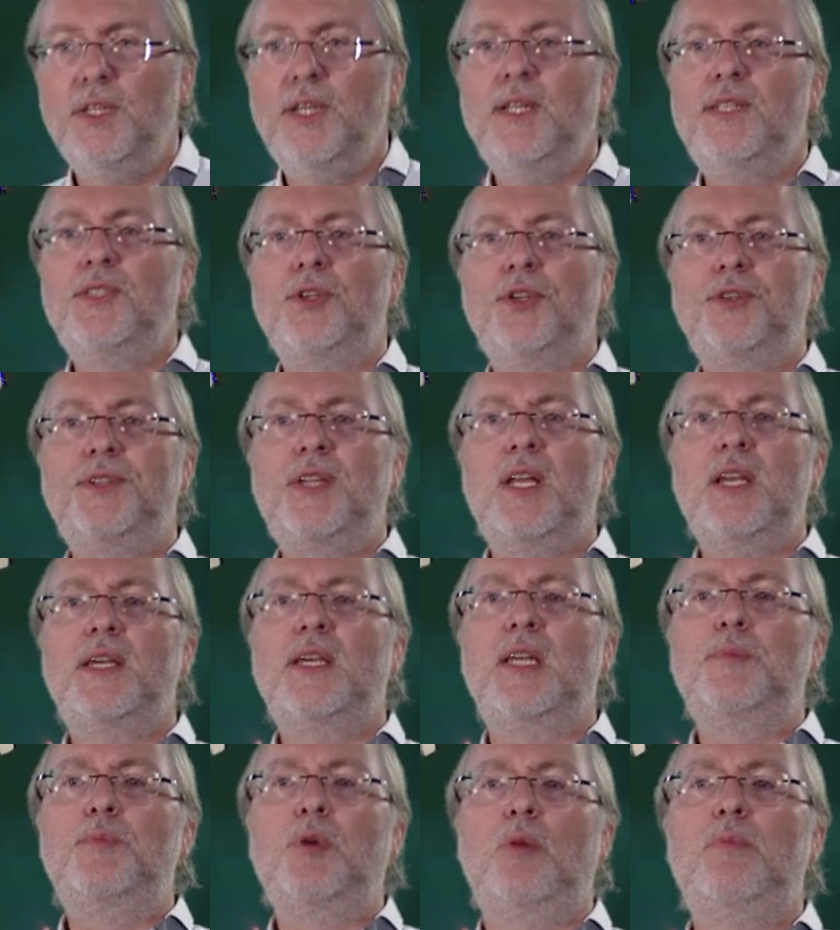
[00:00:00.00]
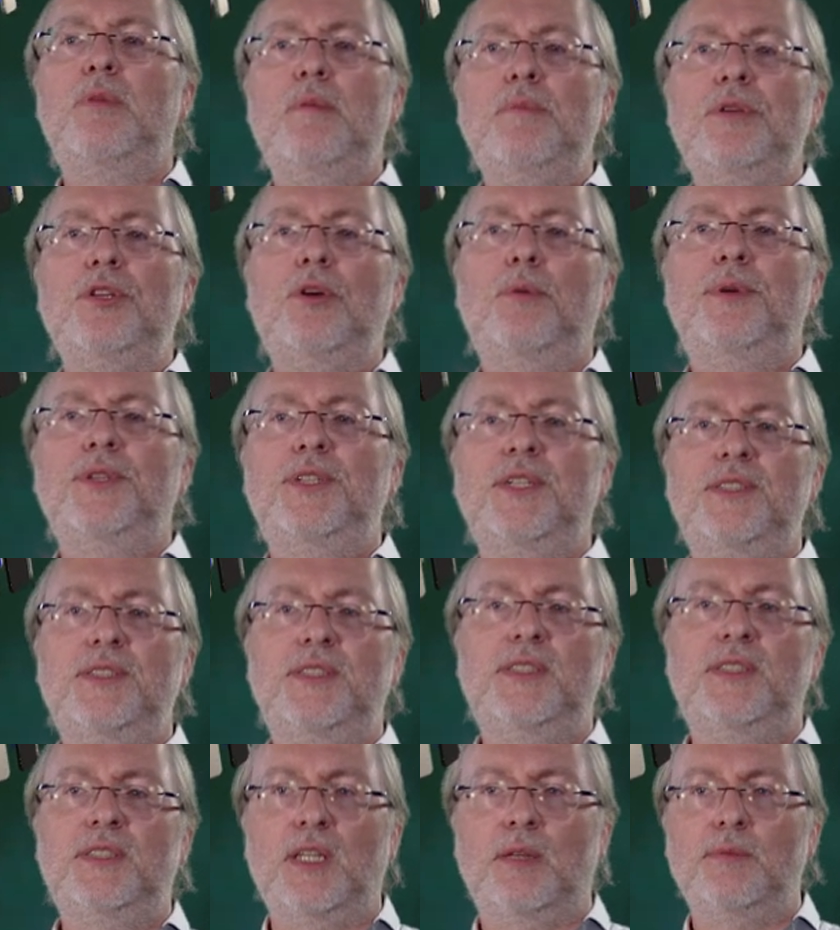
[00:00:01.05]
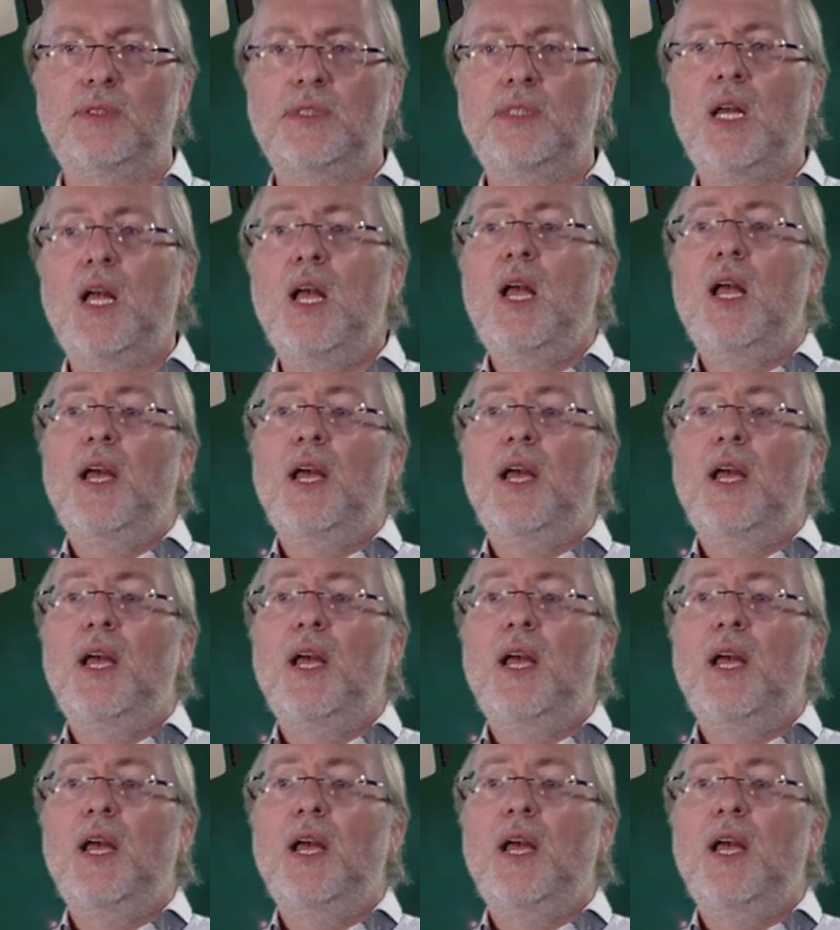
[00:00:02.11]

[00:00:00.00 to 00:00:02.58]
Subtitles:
It's a delicate problem in embedded systems.